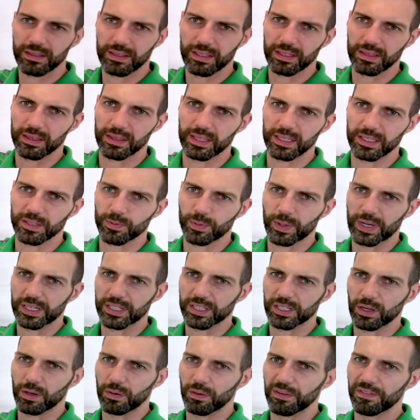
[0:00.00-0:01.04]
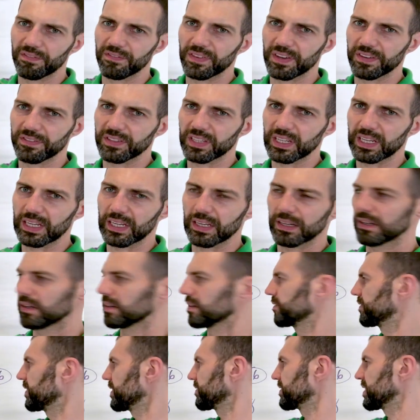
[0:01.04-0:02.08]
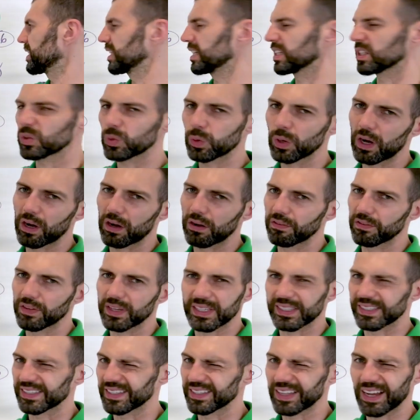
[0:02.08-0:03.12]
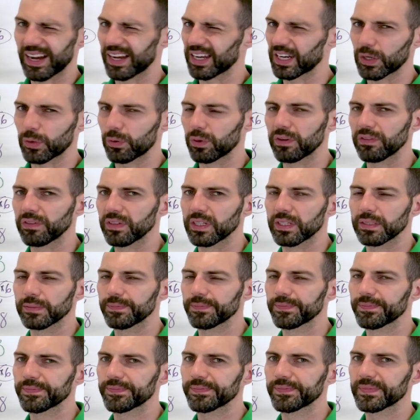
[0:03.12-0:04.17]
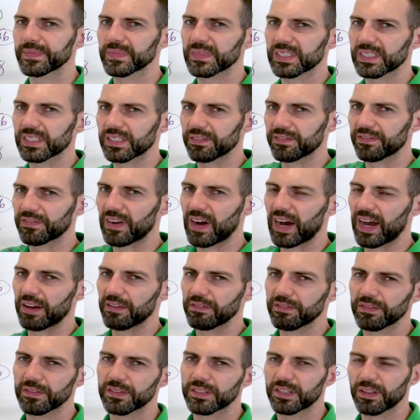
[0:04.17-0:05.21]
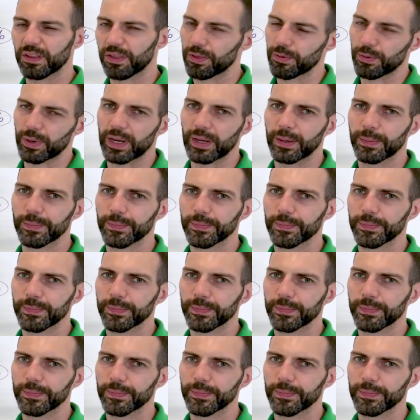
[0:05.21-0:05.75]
that this ratio of 15 to 12 is not equivalent to 5 to 3,